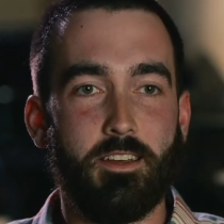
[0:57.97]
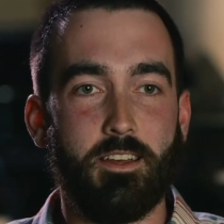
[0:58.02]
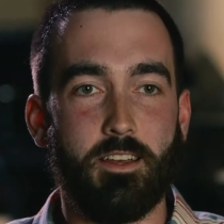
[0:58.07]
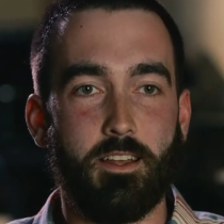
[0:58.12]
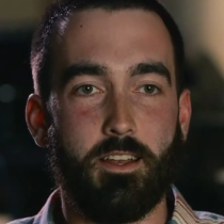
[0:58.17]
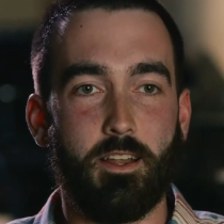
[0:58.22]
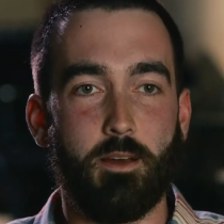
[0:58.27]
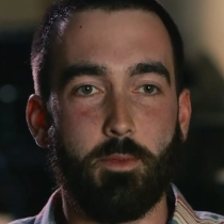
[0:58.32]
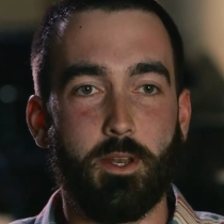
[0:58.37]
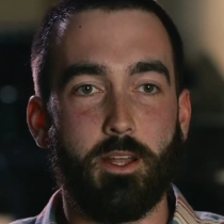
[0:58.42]

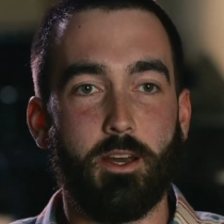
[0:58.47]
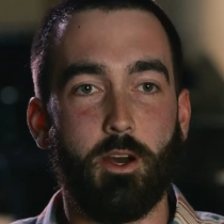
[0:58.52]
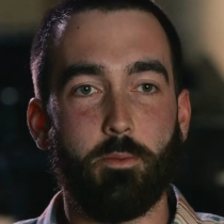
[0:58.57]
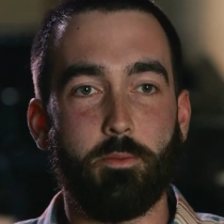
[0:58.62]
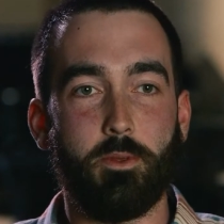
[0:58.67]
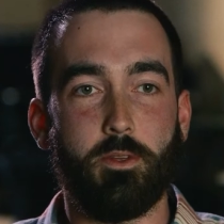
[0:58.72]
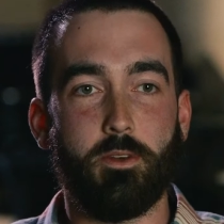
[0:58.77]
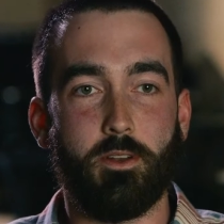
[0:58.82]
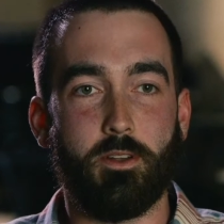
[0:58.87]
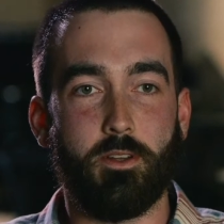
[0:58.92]
and I'm going to
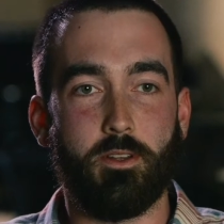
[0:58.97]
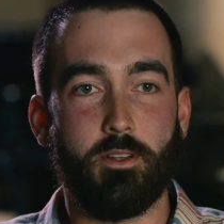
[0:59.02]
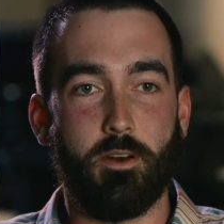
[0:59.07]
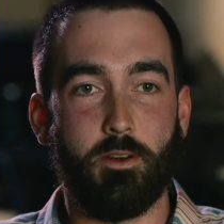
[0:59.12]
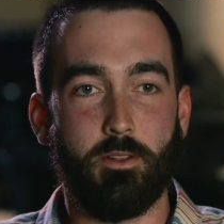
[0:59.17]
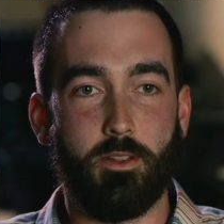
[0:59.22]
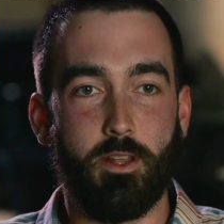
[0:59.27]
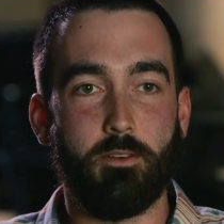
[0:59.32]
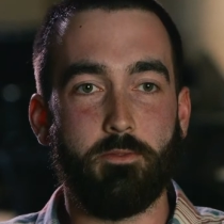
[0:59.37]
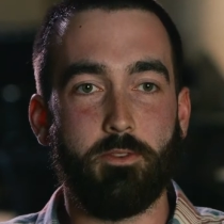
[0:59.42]
help you and I,
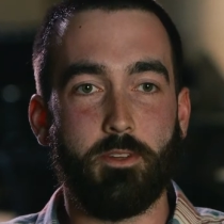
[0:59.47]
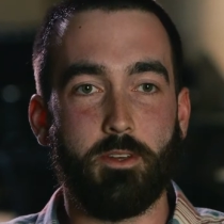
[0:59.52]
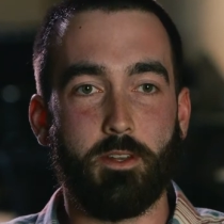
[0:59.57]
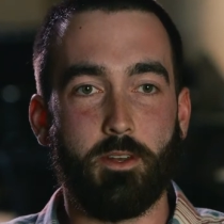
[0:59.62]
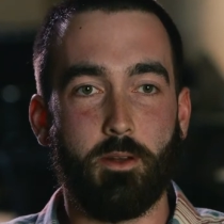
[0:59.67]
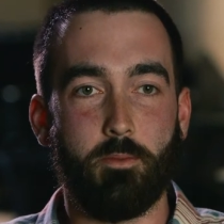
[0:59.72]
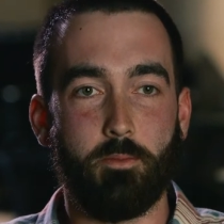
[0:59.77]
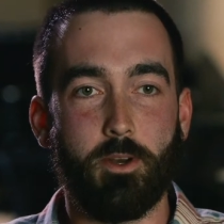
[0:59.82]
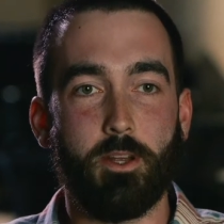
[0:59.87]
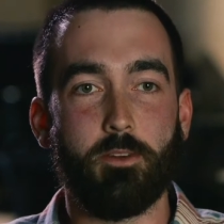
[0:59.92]
will love you and
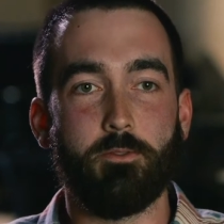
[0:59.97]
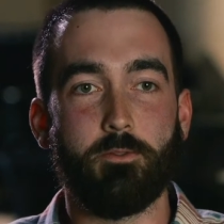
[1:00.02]
I'll pray